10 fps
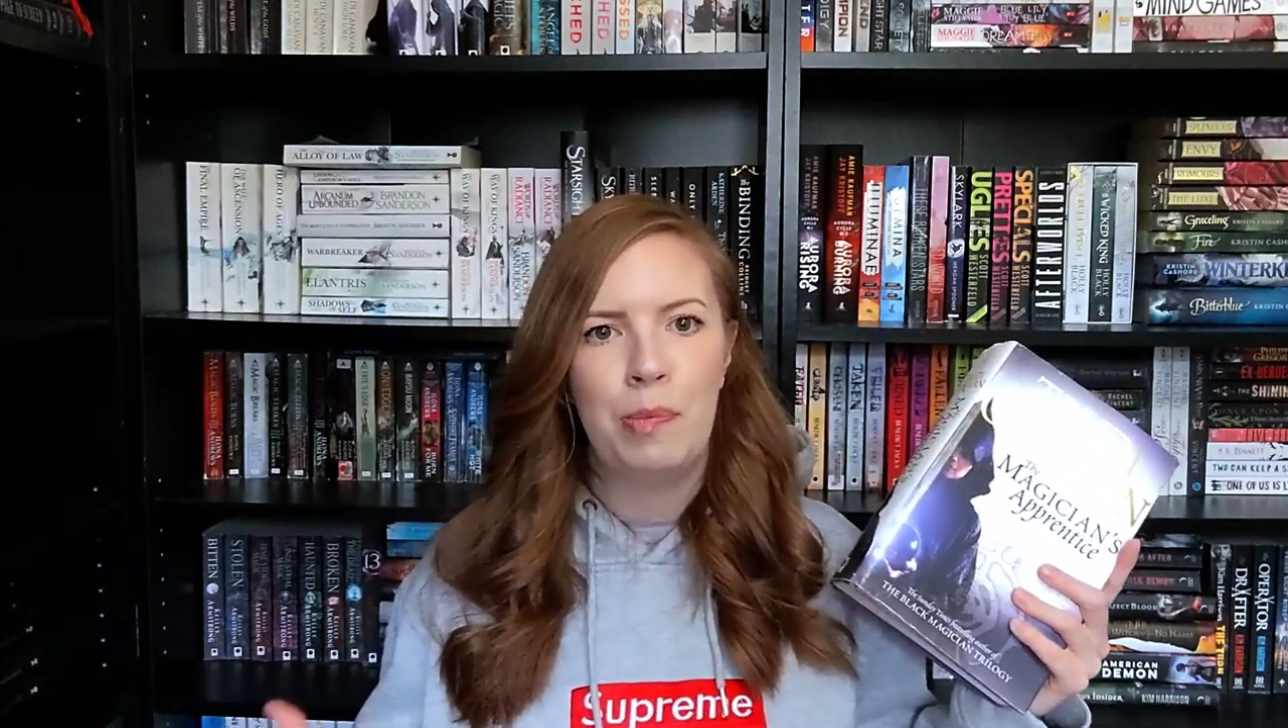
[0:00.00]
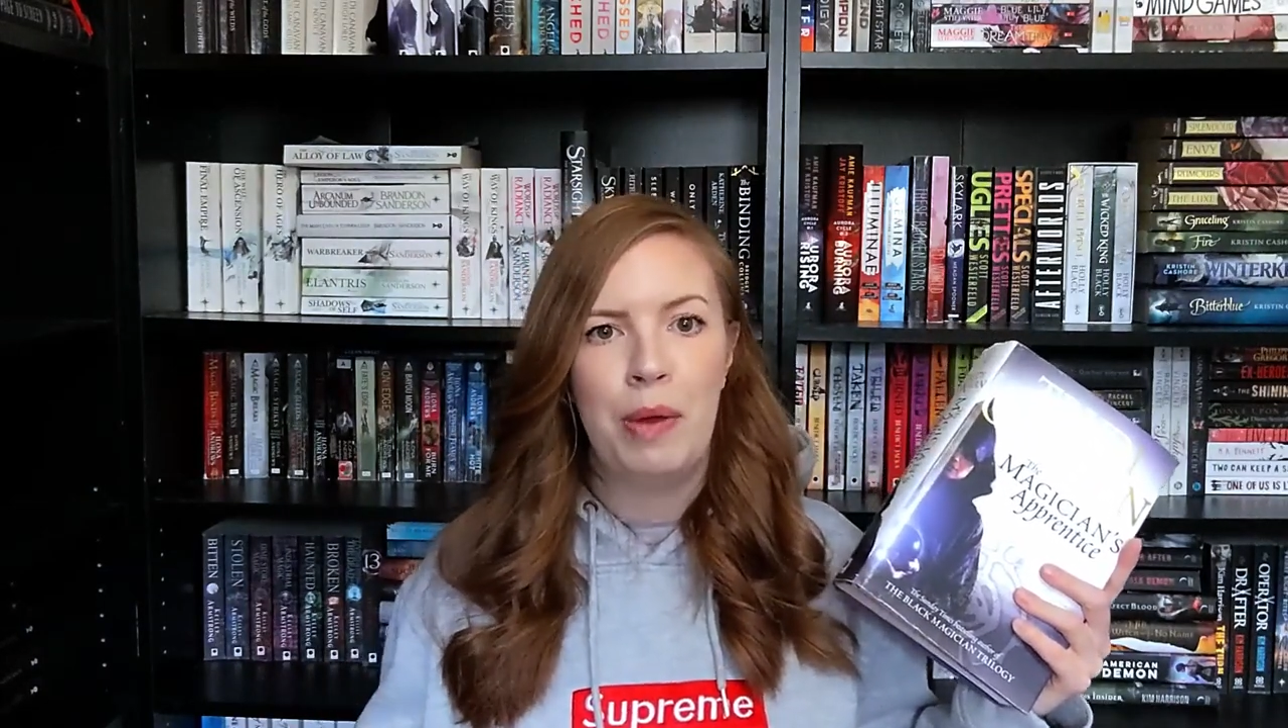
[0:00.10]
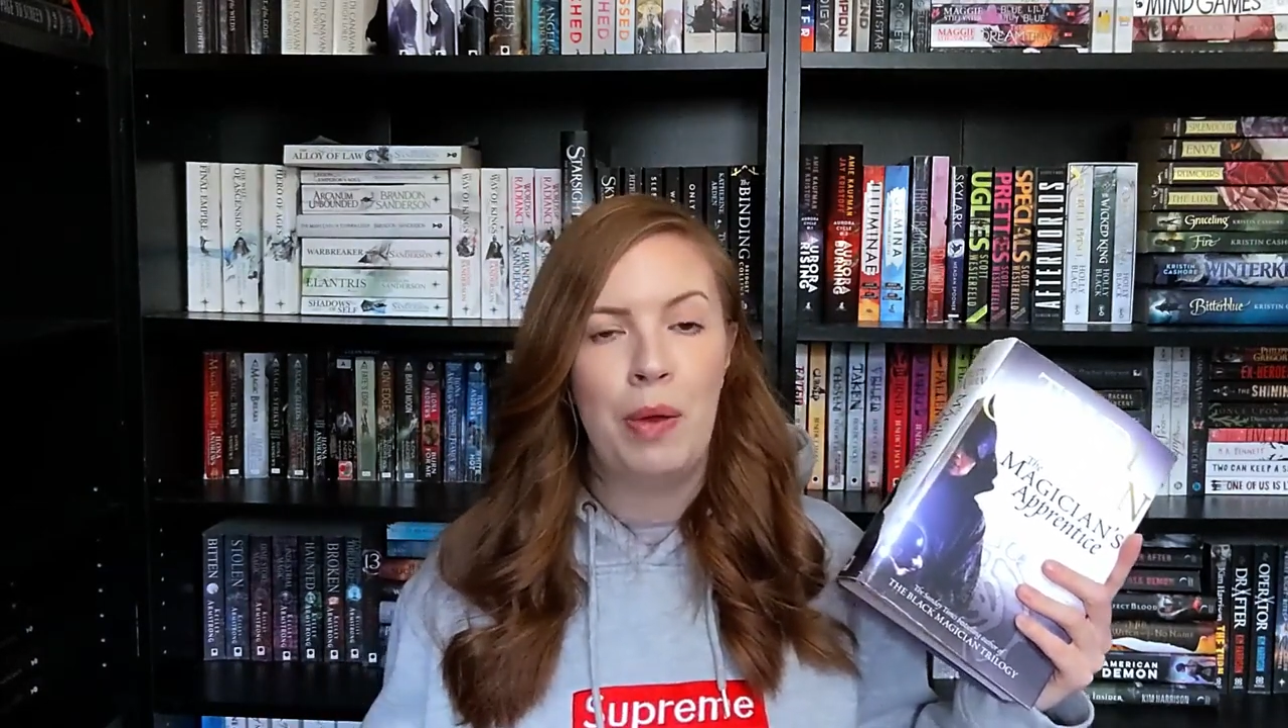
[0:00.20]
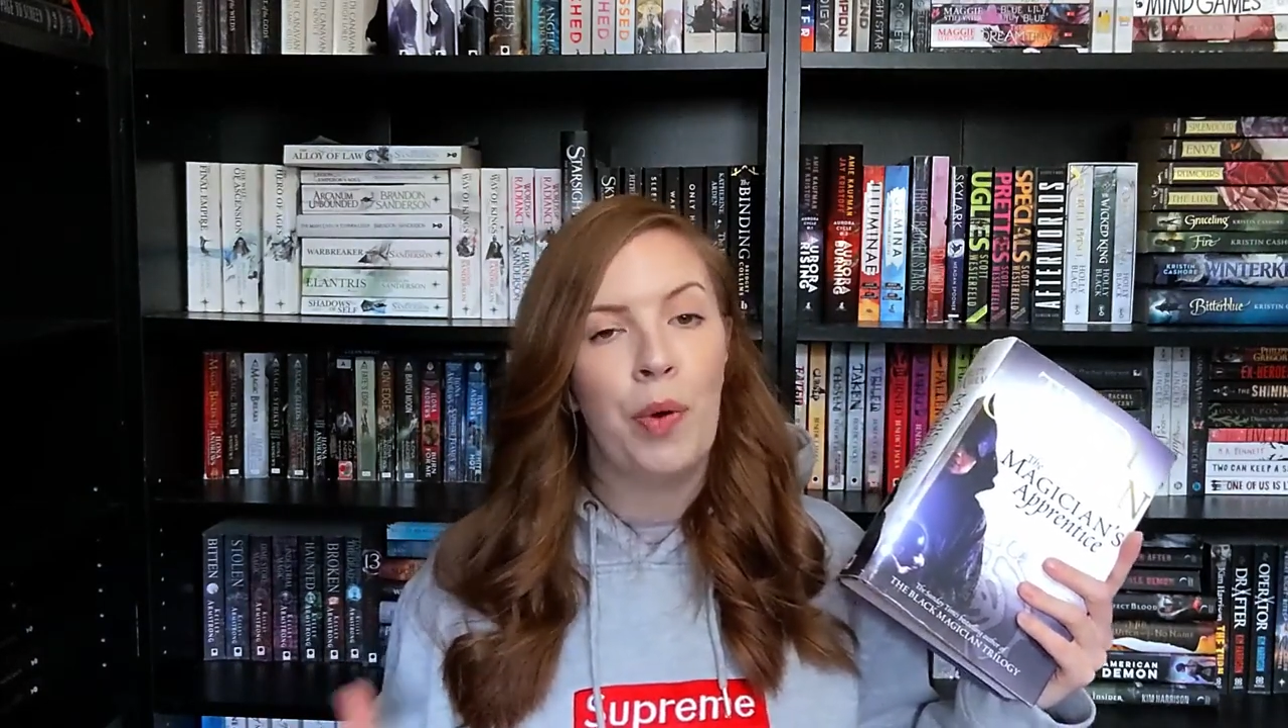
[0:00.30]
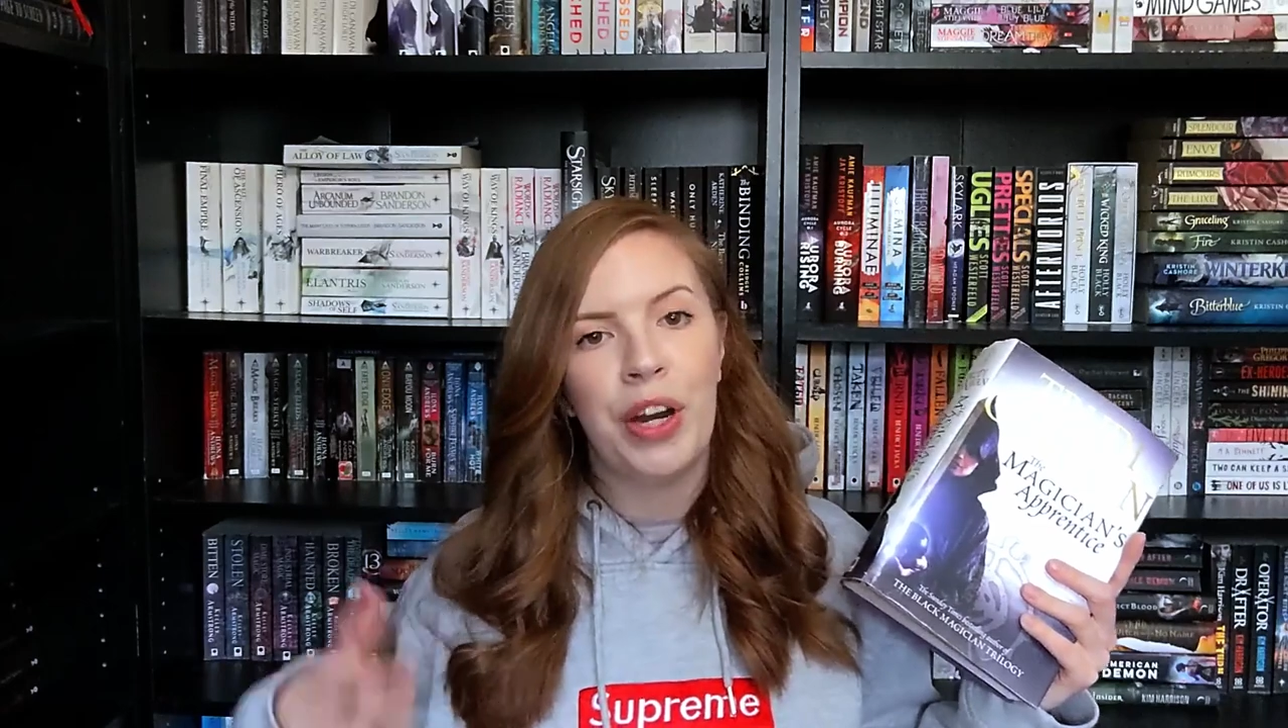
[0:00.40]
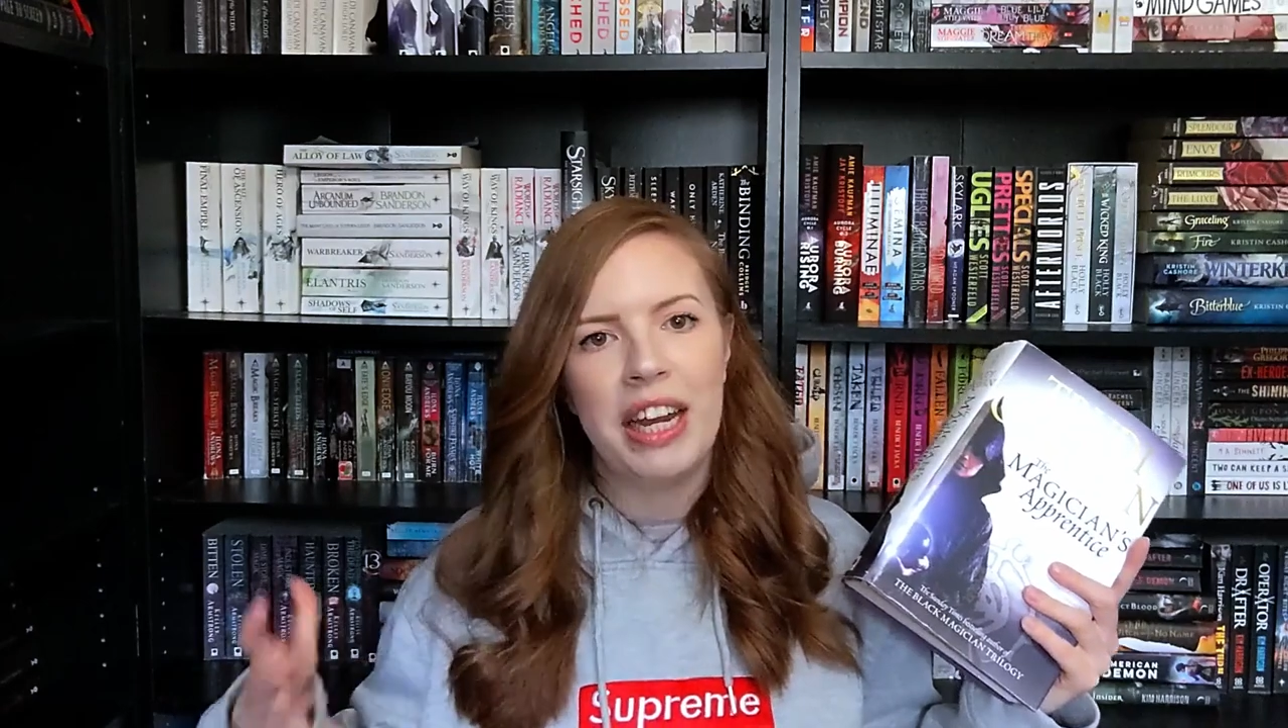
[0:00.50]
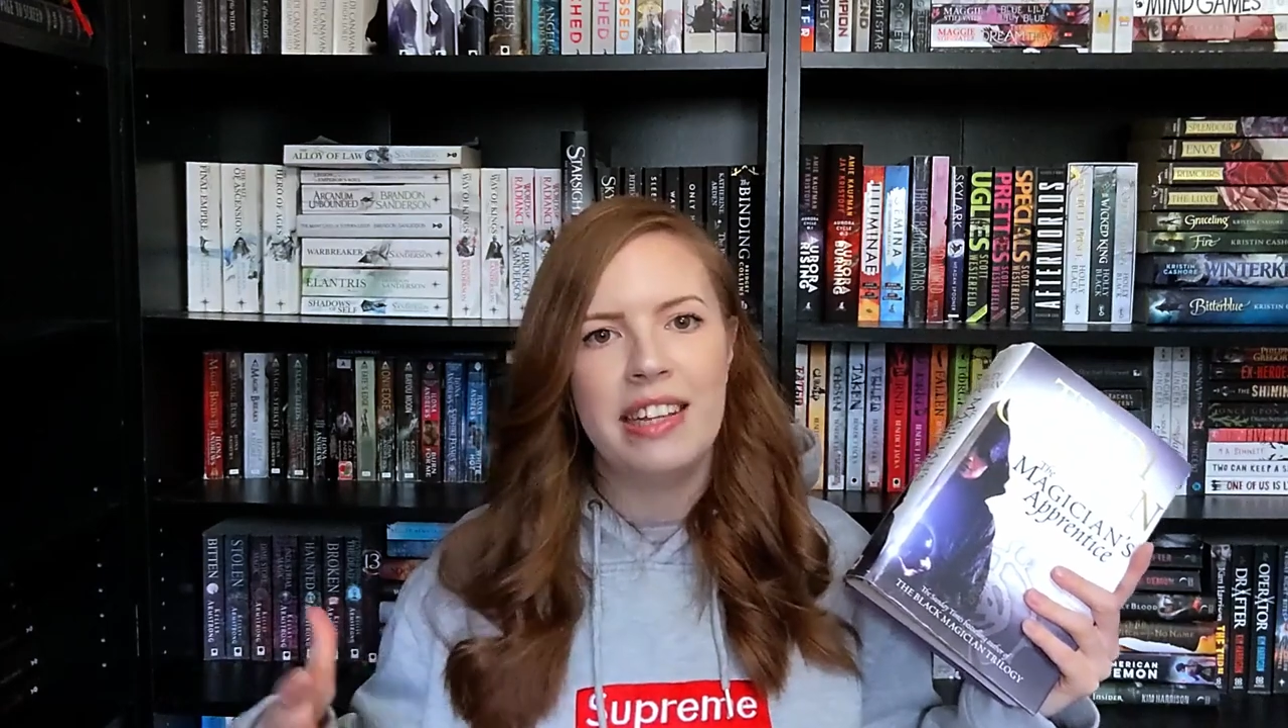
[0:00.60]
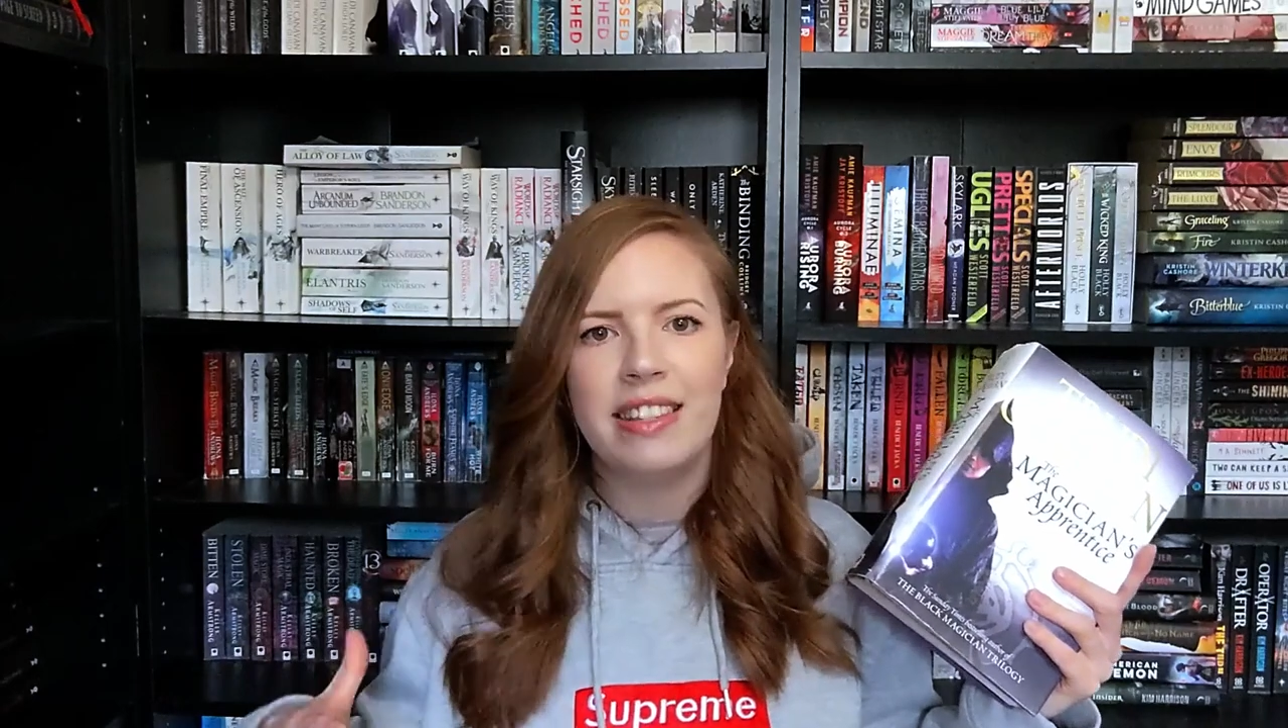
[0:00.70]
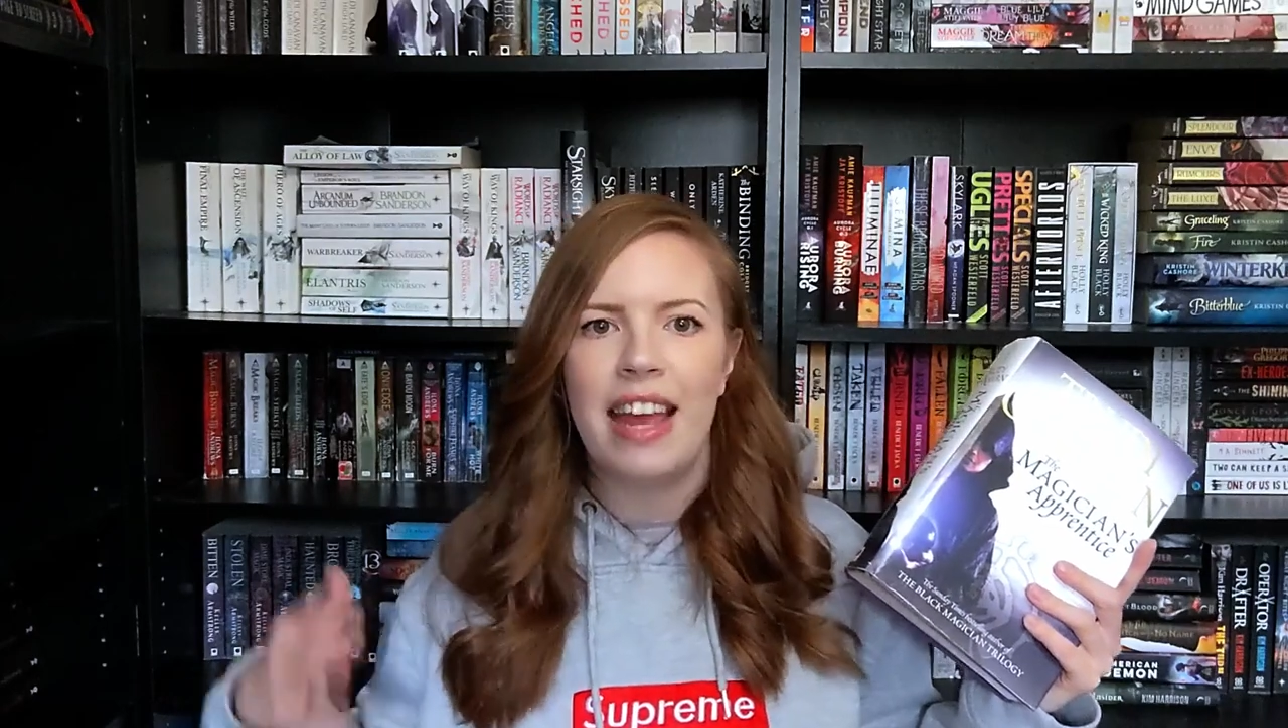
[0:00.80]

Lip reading: be what it is